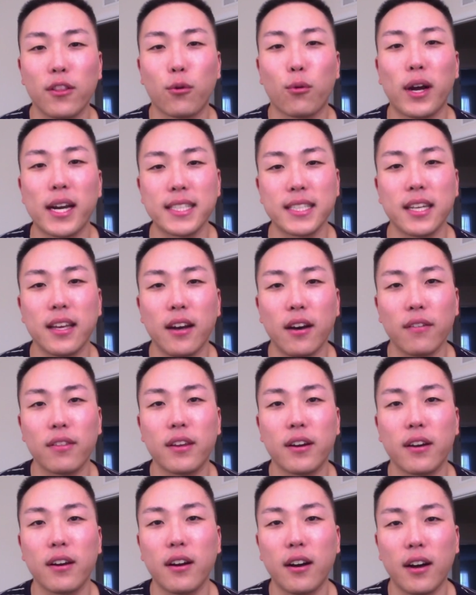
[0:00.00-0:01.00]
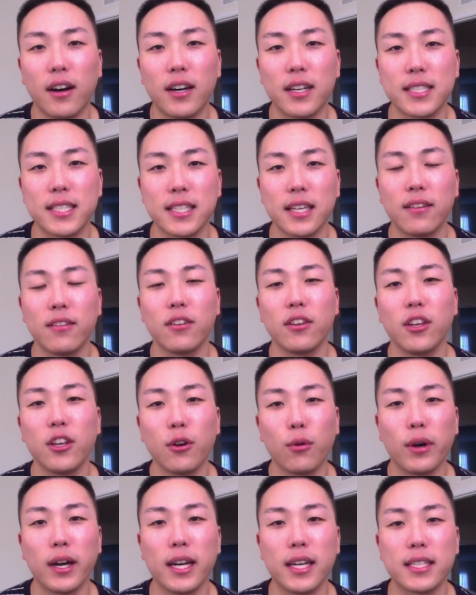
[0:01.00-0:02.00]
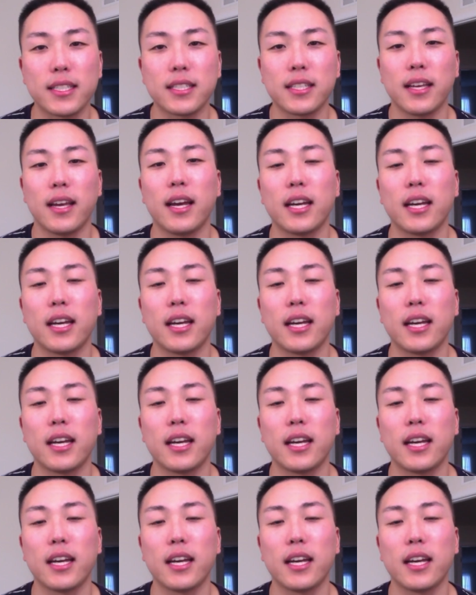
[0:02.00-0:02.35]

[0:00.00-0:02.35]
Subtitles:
The rising healthcare costs in the US